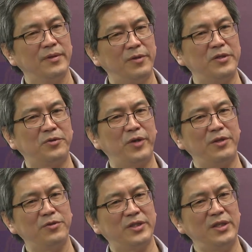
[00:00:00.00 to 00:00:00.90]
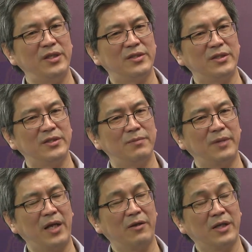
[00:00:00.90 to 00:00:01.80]
It's great to see the system
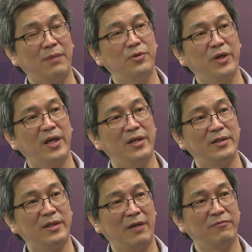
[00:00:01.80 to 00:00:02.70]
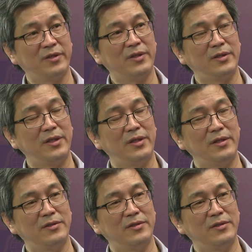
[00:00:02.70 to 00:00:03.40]
kind of come together after the